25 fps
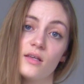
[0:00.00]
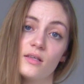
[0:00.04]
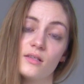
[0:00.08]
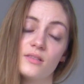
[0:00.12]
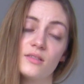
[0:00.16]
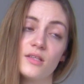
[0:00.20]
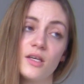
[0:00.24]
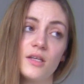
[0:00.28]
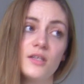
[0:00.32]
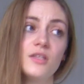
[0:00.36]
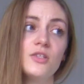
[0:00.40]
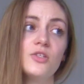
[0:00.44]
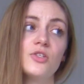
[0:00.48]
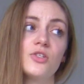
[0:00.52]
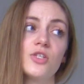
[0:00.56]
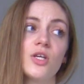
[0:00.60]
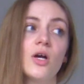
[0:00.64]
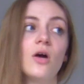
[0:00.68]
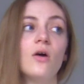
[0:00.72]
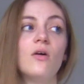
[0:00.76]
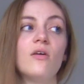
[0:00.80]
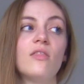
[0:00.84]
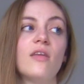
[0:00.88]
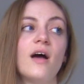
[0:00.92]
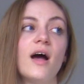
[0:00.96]
Studies
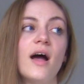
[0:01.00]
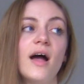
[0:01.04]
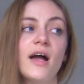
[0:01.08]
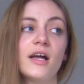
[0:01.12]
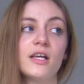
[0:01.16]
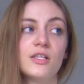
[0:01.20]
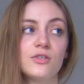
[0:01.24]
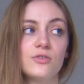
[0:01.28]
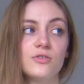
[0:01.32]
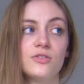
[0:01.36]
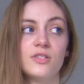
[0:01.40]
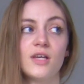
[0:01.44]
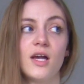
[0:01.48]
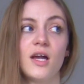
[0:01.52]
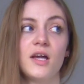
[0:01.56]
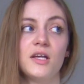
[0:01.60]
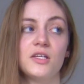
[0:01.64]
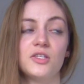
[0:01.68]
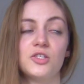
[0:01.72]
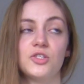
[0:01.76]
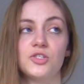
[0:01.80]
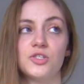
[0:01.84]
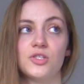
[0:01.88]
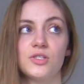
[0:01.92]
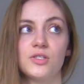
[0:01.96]
show that
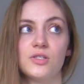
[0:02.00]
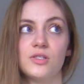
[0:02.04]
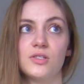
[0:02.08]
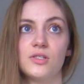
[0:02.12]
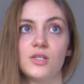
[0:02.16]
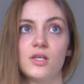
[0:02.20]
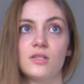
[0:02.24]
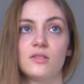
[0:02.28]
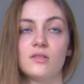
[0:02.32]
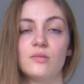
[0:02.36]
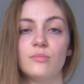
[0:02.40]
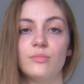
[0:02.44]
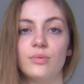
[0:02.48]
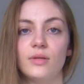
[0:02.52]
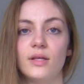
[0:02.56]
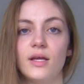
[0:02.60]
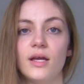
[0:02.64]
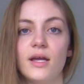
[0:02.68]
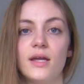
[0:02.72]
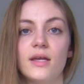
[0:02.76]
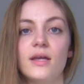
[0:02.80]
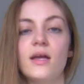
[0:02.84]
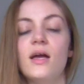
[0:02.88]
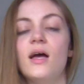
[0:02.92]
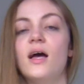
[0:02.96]
exercise just doesn't
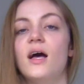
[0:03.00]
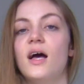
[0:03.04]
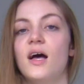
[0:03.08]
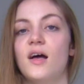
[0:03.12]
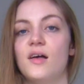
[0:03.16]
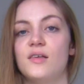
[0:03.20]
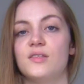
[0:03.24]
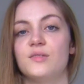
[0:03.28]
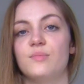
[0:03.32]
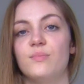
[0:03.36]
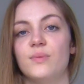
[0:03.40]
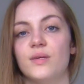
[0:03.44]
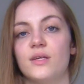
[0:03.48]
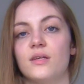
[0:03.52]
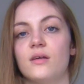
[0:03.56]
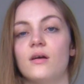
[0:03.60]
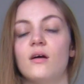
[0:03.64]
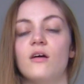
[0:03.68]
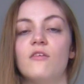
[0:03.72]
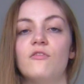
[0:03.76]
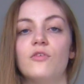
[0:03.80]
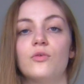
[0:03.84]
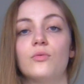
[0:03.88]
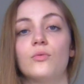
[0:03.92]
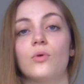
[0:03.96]
play as big
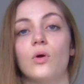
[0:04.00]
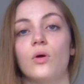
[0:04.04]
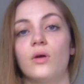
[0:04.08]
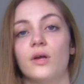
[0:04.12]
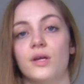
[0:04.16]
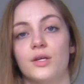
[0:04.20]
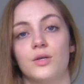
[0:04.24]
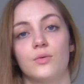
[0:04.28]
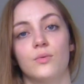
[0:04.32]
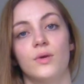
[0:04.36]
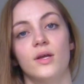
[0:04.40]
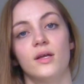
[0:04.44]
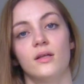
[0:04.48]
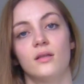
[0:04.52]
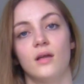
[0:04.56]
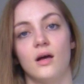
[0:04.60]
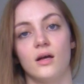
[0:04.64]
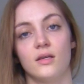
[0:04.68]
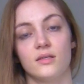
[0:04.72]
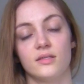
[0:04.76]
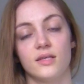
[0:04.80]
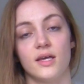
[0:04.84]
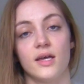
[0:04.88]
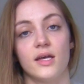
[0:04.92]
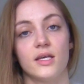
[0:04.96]
of a role in weight
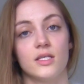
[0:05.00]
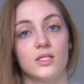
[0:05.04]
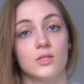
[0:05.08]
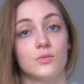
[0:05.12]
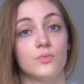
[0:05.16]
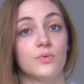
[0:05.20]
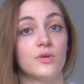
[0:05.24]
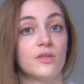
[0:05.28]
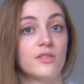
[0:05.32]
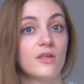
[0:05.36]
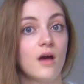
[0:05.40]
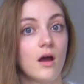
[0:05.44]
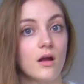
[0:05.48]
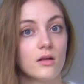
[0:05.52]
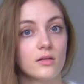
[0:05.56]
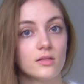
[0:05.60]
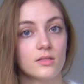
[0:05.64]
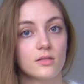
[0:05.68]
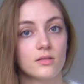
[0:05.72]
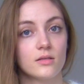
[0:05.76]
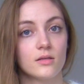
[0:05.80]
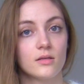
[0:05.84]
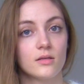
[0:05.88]
loss as we thought.